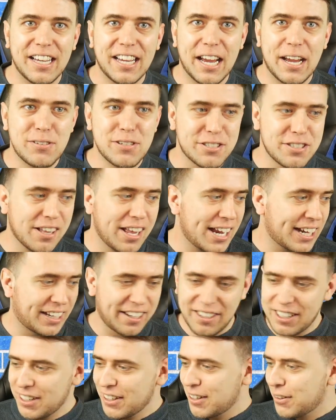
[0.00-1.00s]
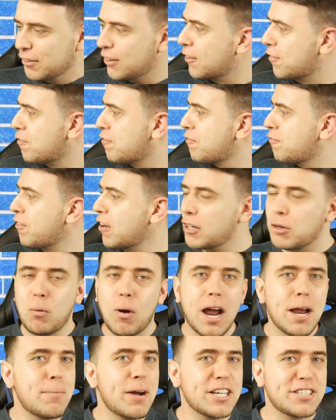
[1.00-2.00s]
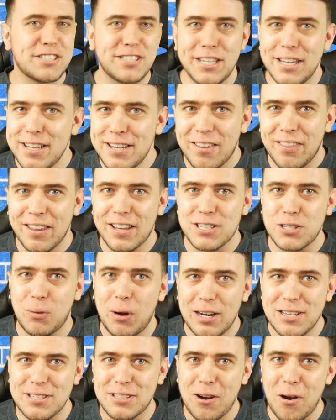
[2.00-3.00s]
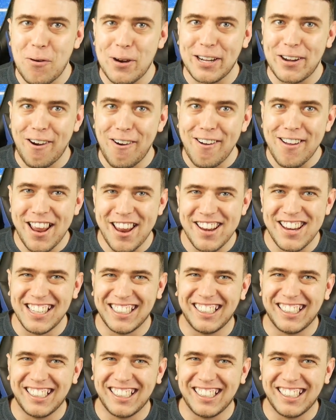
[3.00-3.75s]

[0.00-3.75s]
It was like the fuck. Why am I seeing this? What is going on?